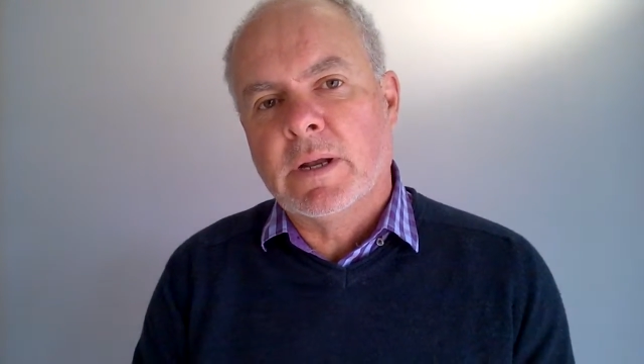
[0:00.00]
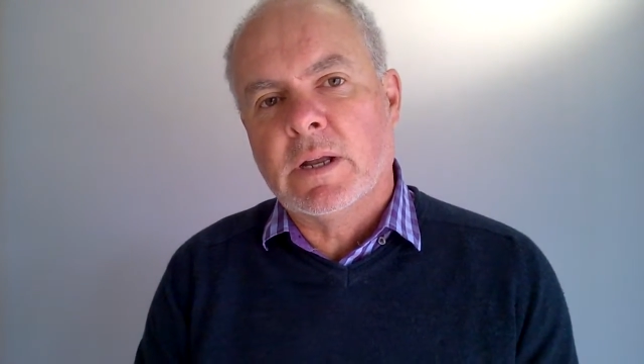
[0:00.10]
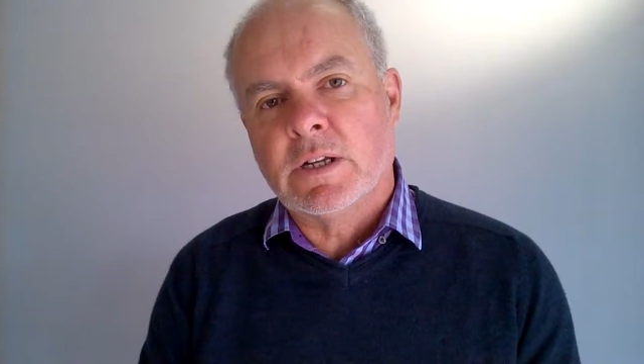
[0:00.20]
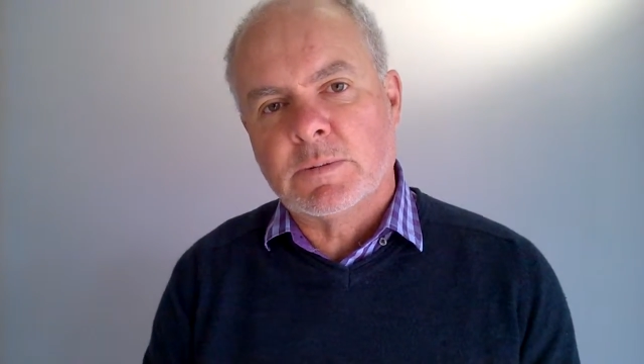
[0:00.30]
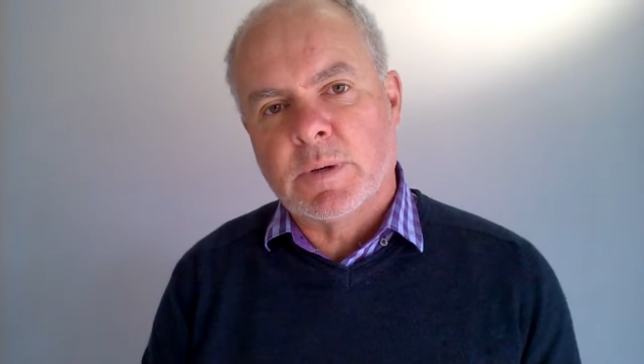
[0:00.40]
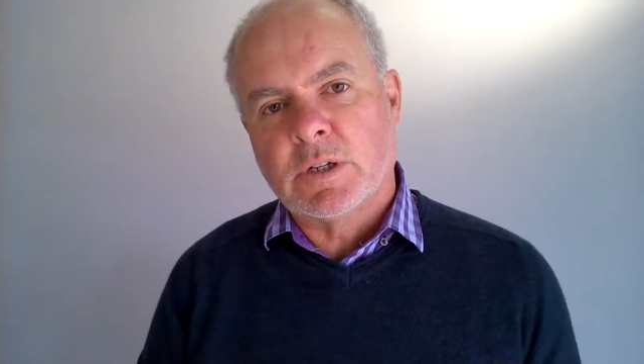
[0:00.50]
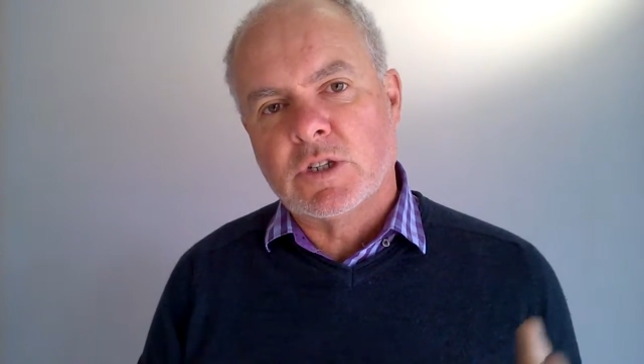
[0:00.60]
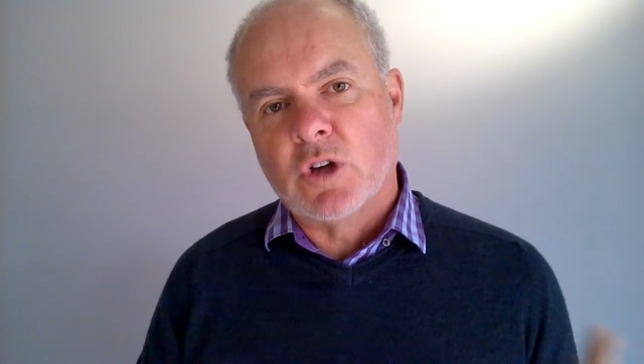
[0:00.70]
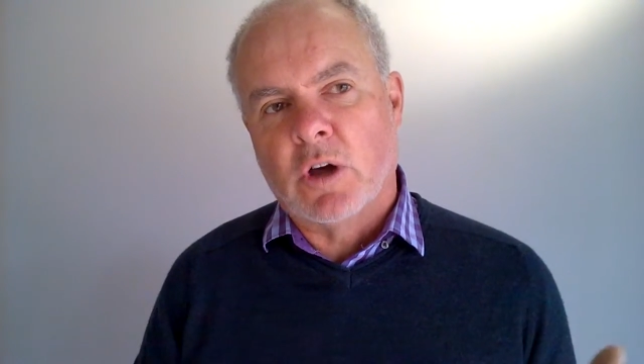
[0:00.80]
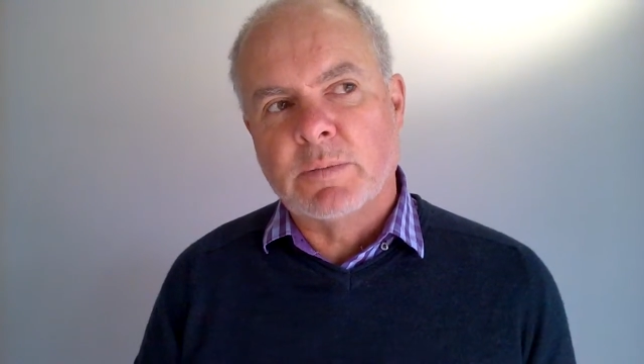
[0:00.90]
and it's been
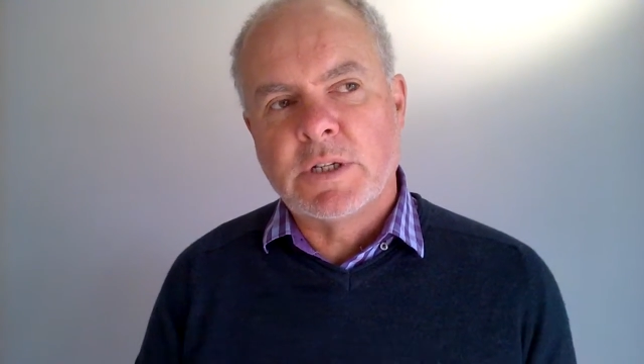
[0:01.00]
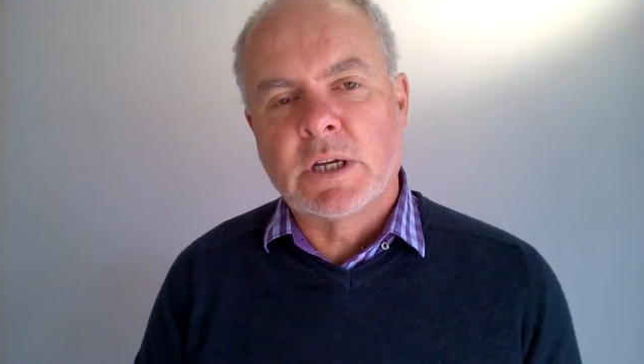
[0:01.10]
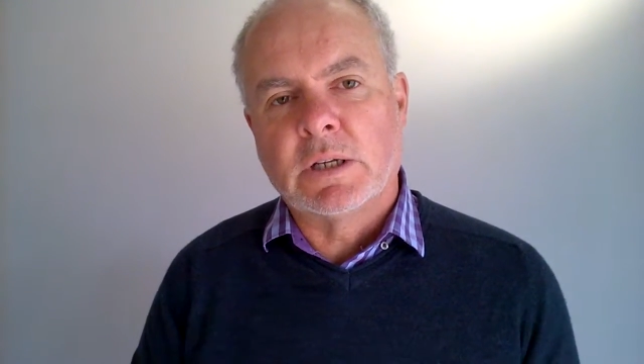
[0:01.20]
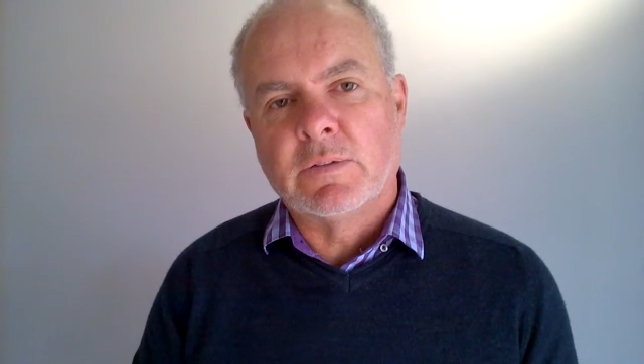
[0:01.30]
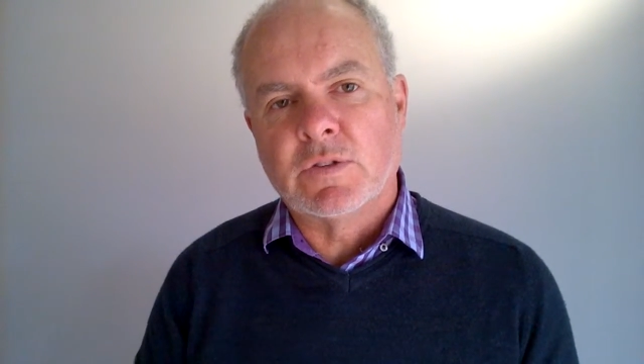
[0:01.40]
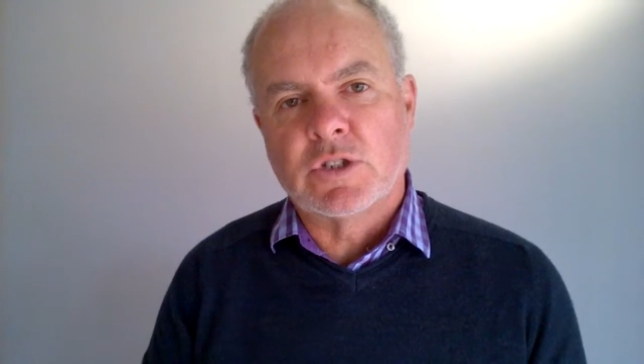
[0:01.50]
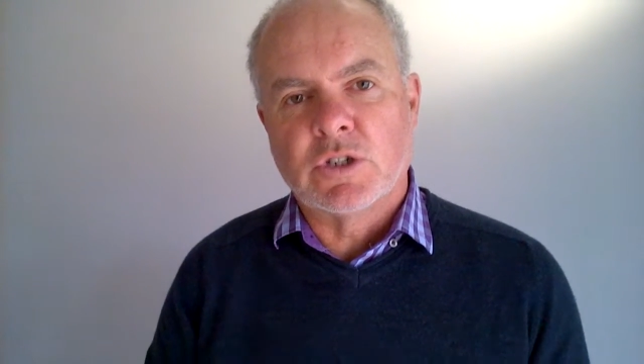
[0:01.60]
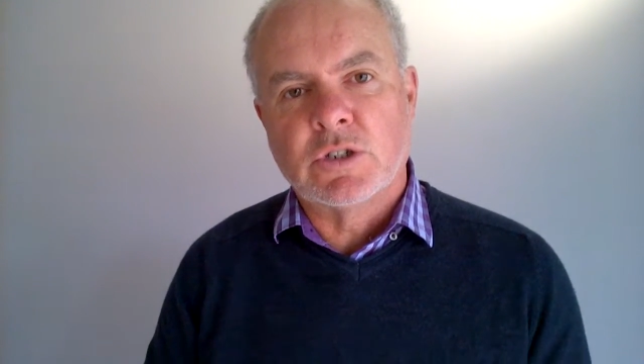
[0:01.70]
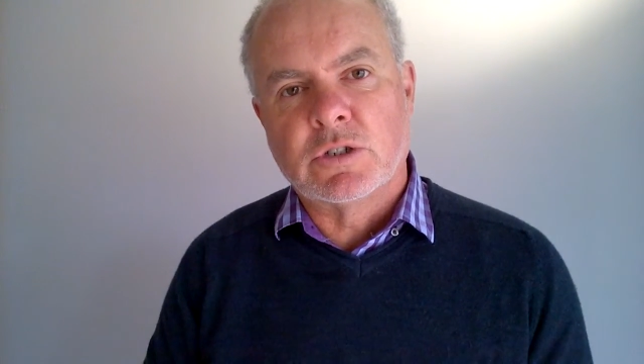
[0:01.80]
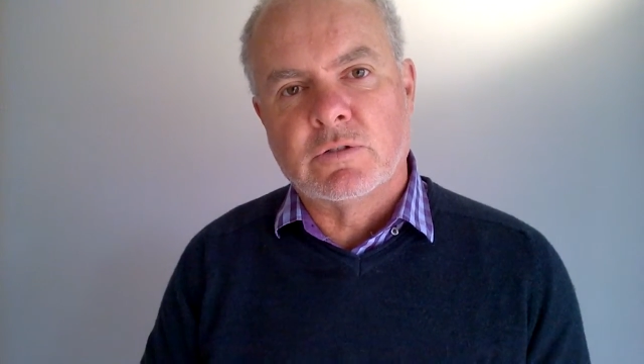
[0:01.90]
designed particularly for
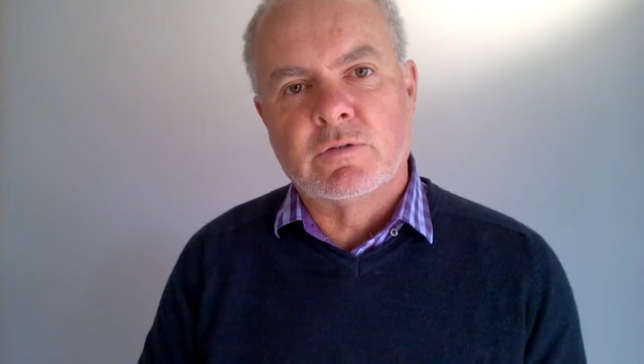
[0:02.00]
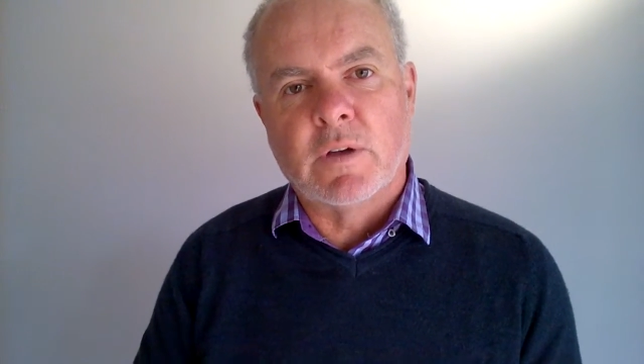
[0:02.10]
students of